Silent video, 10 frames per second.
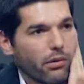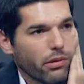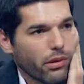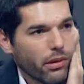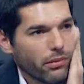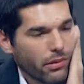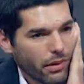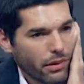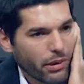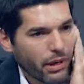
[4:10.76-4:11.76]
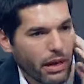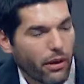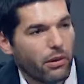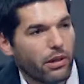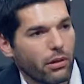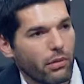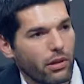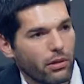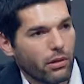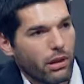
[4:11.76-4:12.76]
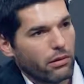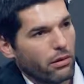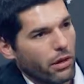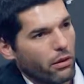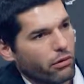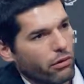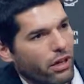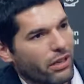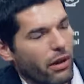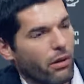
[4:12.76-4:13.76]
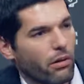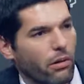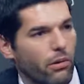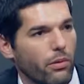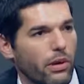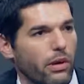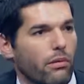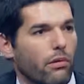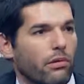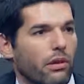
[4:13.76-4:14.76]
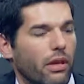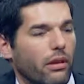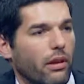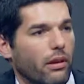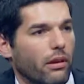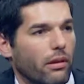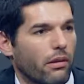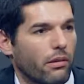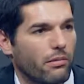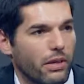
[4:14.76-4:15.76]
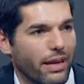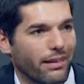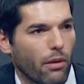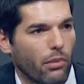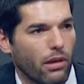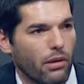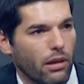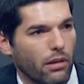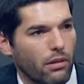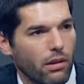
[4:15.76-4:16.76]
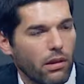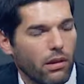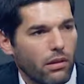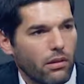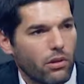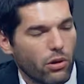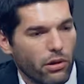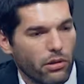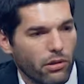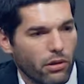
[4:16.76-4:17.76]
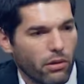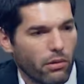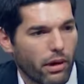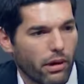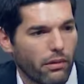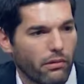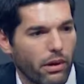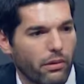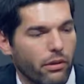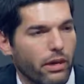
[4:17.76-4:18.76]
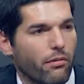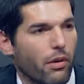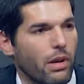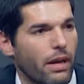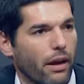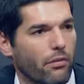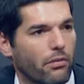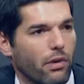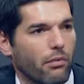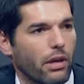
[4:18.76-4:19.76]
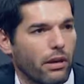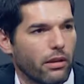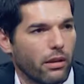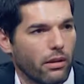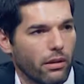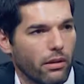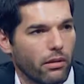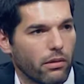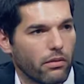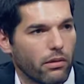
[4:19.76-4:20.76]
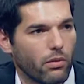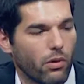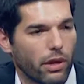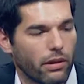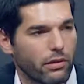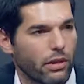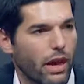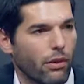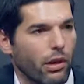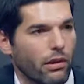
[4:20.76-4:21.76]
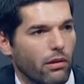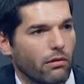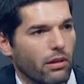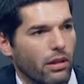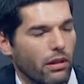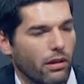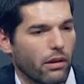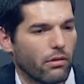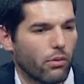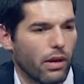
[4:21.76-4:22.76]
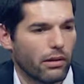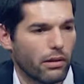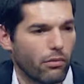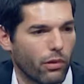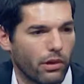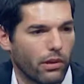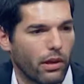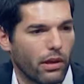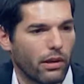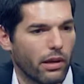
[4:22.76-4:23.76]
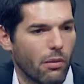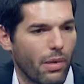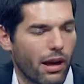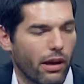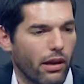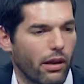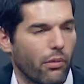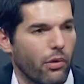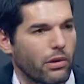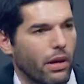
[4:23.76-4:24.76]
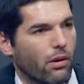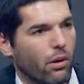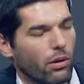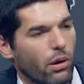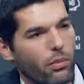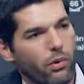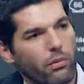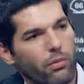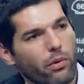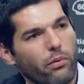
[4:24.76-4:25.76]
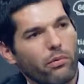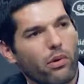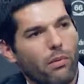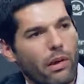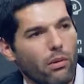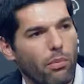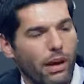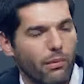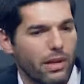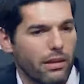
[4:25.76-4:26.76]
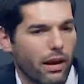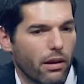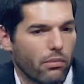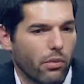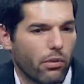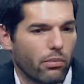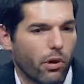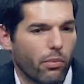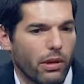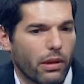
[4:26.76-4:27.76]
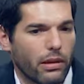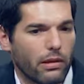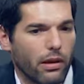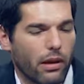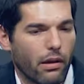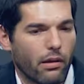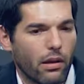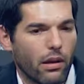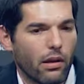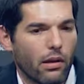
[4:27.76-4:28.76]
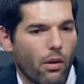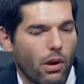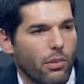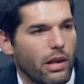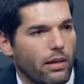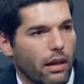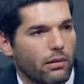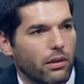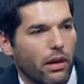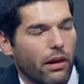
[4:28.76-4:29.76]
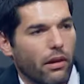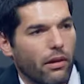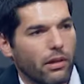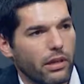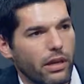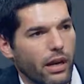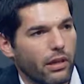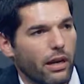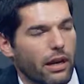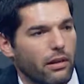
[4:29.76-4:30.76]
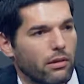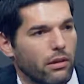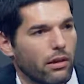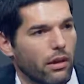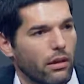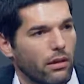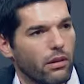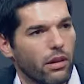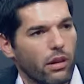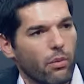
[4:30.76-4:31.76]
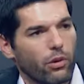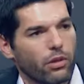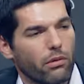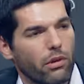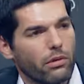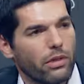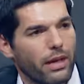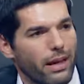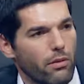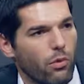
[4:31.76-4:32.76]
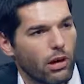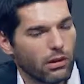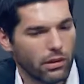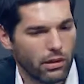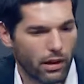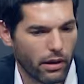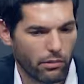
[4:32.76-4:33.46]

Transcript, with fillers: I think that, obviously, I was born in the nineteen eighties. I didn't live uh, directly through the seventies. Having said that, I've got a family history, that is to say, my family had to seek exile in the seventies. Their house was burnt in the province of Cordoba by a paramilitary commander because they belonged to left-wing classist uh, militants uh,